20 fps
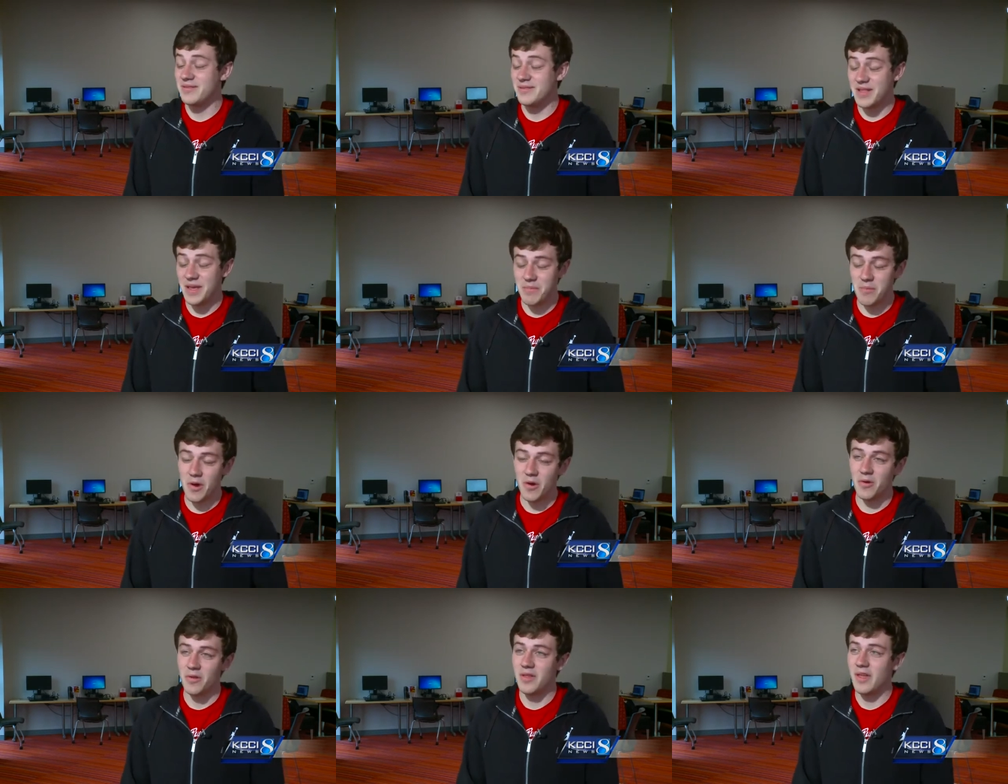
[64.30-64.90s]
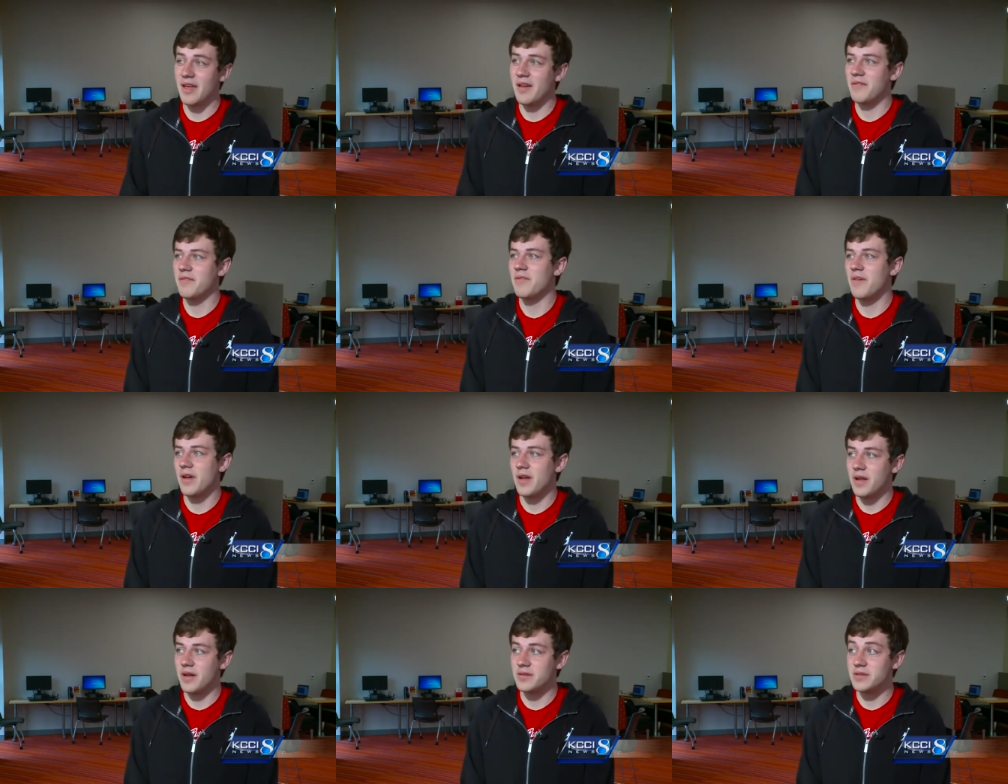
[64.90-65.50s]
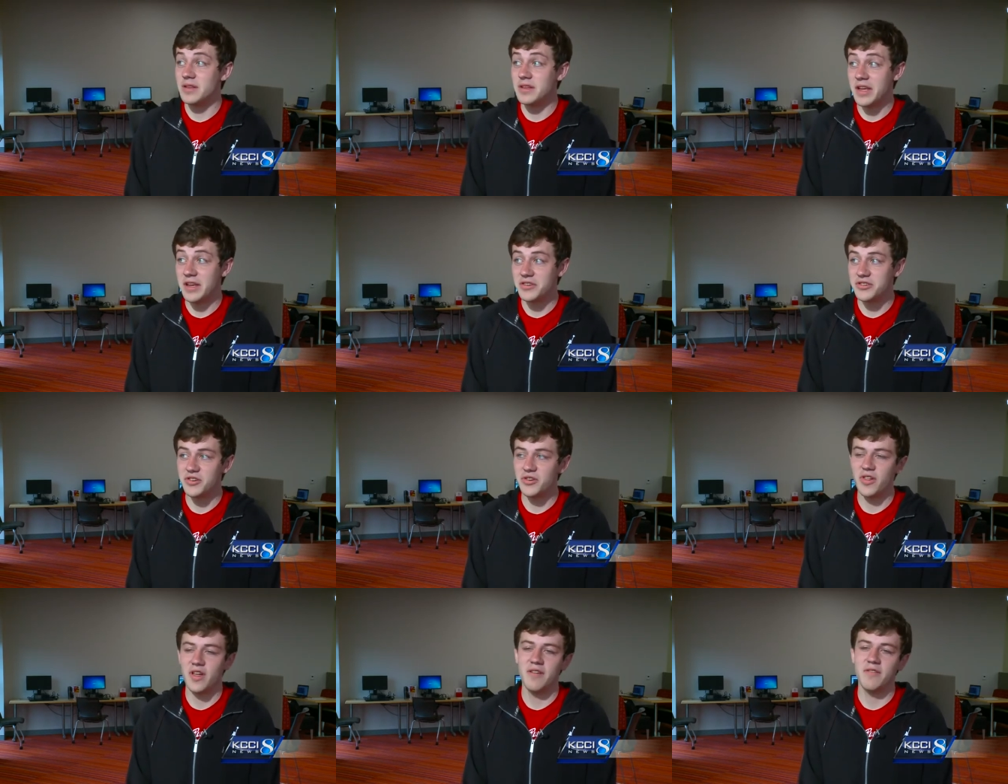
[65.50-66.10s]
they both have a
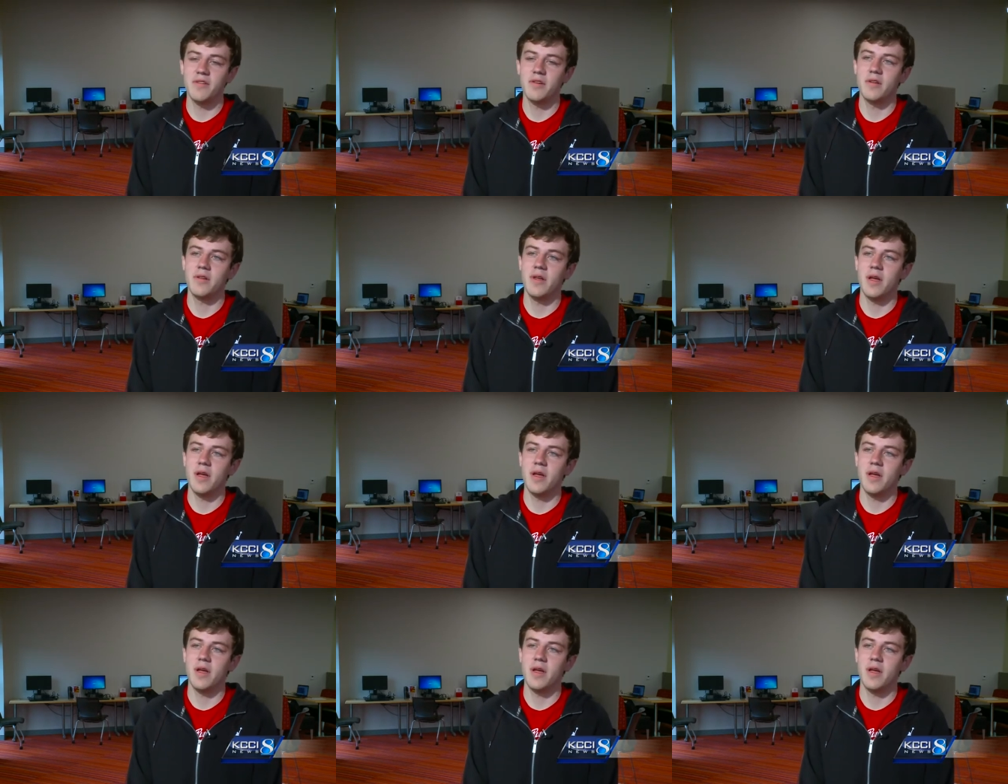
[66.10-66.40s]
danger level.